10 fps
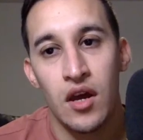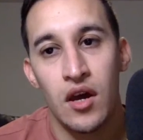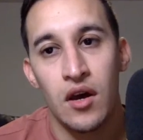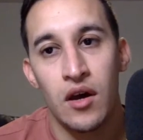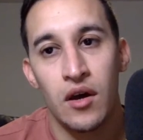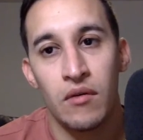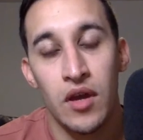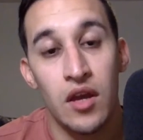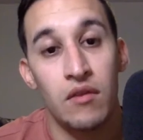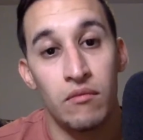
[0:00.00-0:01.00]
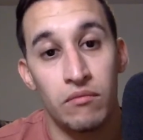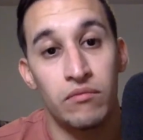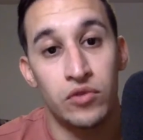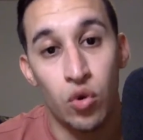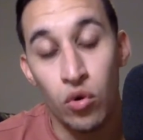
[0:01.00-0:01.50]
uh,
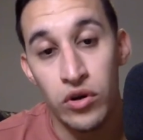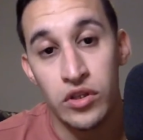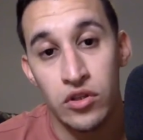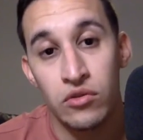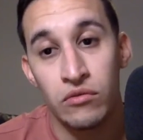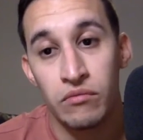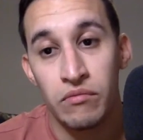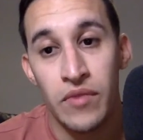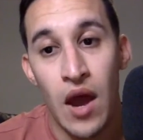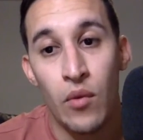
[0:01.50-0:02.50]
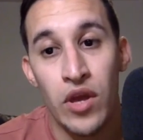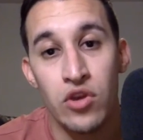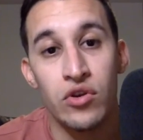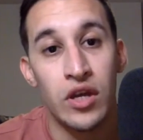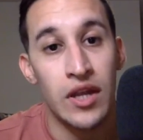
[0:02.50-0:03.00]
towards you. That way
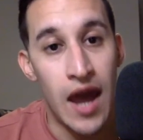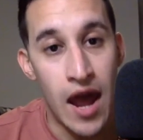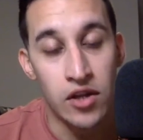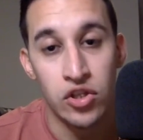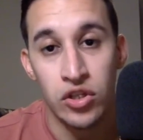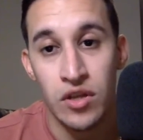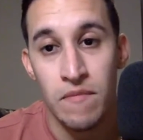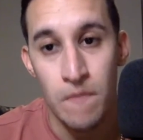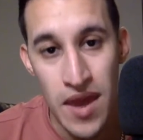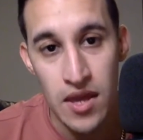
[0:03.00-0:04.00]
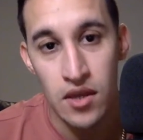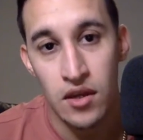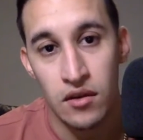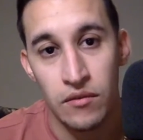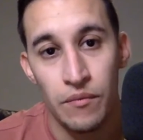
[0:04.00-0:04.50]
you can actually
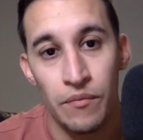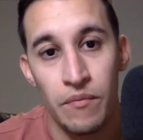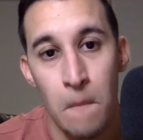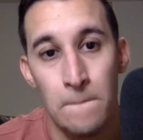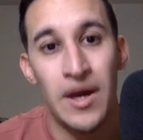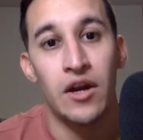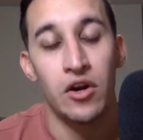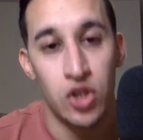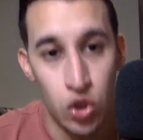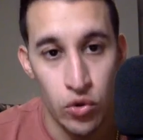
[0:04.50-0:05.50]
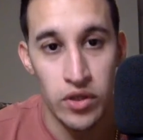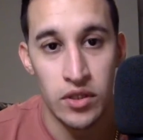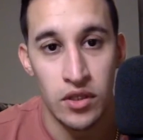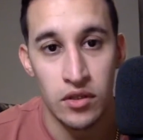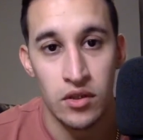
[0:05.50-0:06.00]
make better
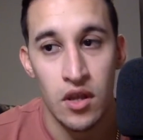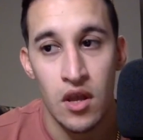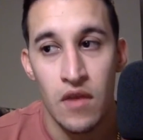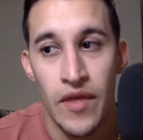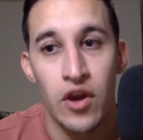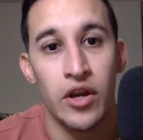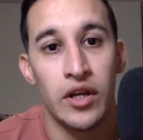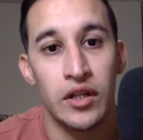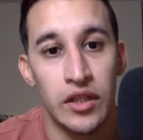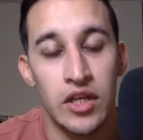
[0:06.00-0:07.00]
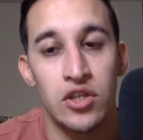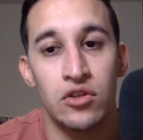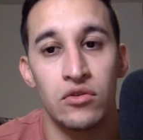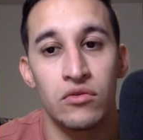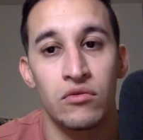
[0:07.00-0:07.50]
choices that are going to lead
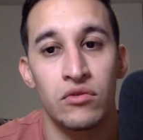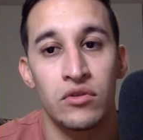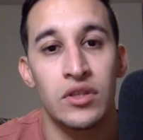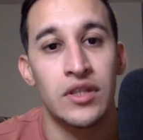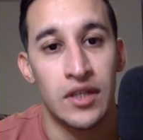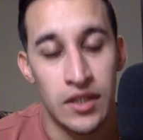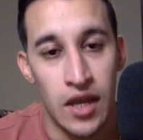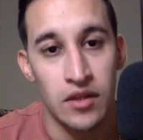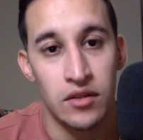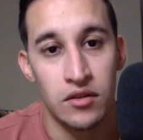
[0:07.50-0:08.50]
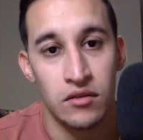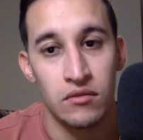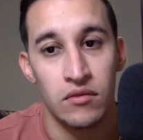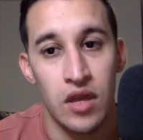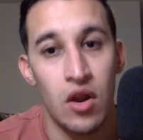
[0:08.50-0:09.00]
you to success
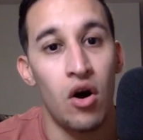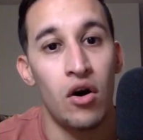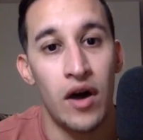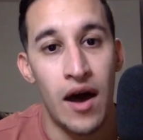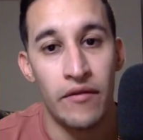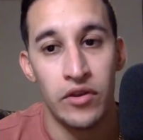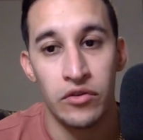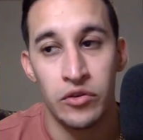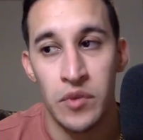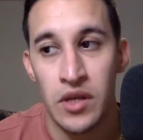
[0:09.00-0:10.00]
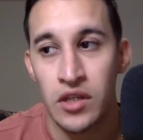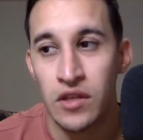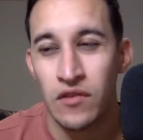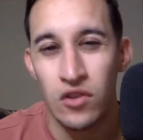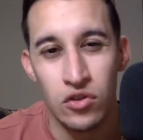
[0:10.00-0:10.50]
in all avenues.
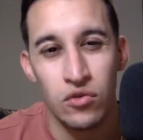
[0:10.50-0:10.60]
Because if you